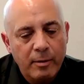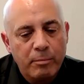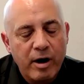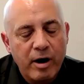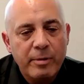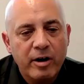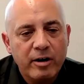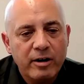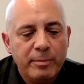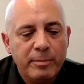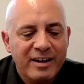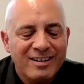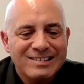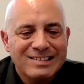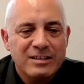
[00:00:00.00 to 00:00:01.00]
primarily
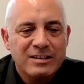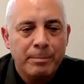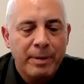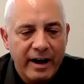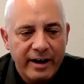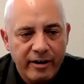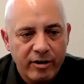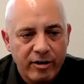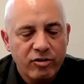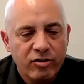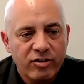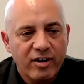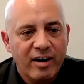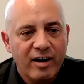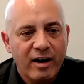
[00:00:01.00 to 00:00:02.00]
because the
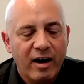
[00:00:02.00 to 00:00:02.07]
buyers